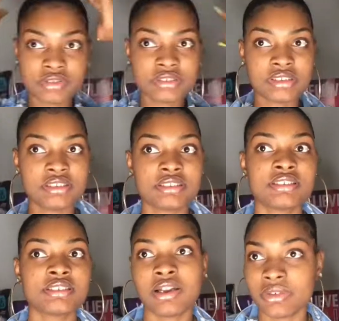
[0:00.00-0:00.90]
This
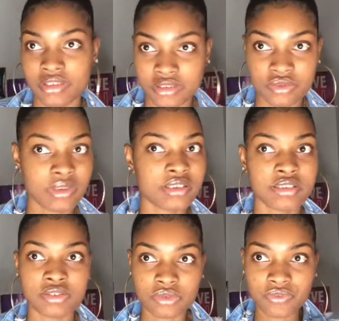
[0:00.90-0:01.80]
is how it is when I did
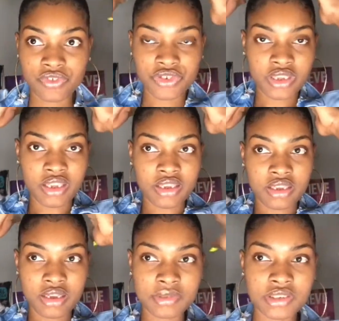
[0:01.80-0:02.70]
it over. Like,
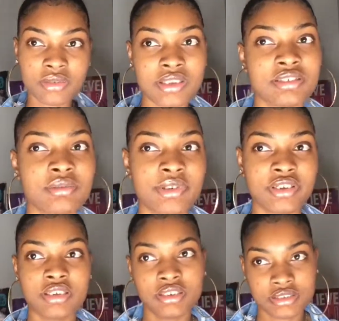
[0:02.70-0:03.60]
I'm still watching the mirror.
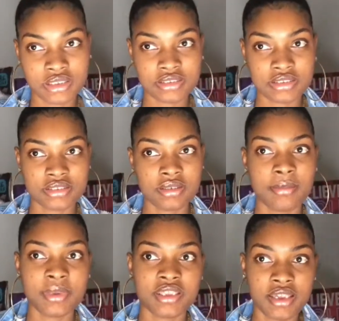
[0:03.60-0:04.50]
It looks slanted to
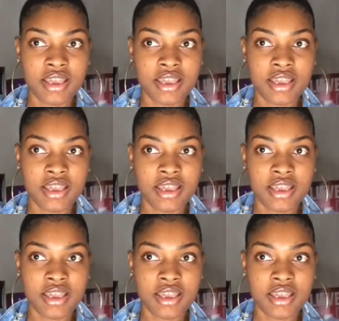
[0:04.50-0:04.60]
me.